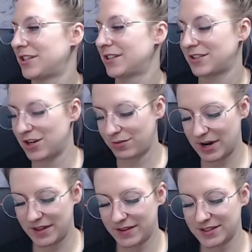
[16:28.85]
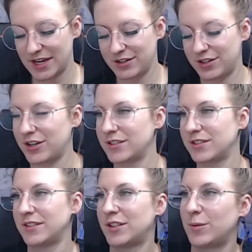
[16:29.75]
It's not right in the center. It's
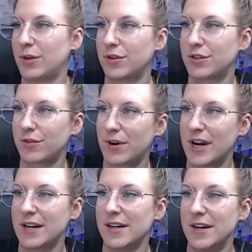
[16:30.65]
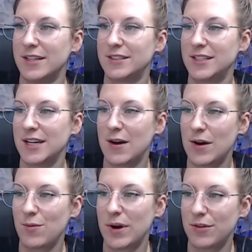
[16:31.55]
a little bit over to the right. See how
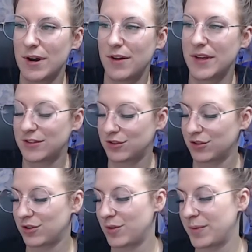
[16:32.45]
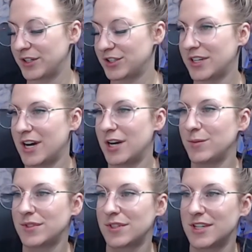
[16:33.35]
I went around that circle a bunch of
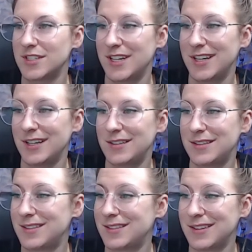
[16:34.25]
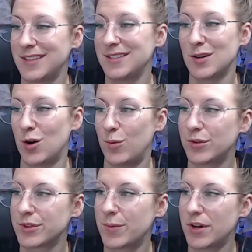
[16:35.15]
times? Because it is
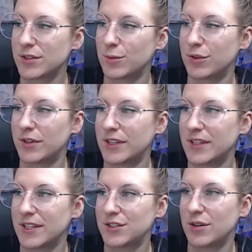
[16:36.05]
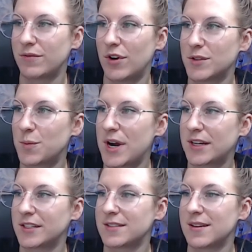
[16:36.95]
almost impossible unless you have lots of
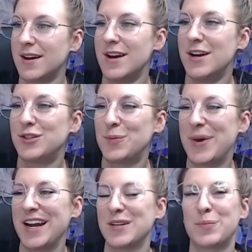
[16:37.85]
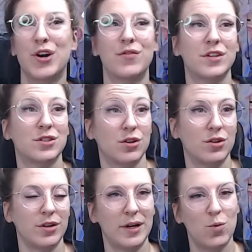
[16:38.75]
practice to paint a perfect
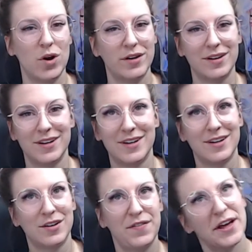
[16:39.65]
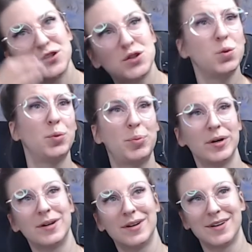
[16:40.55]
circle in one fell swoop.
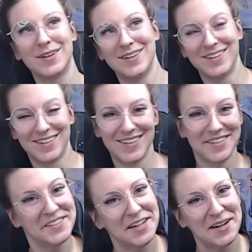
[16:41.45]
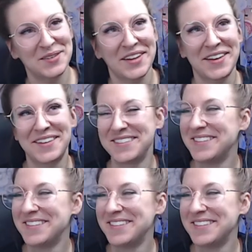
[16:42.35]
Is that how you say that?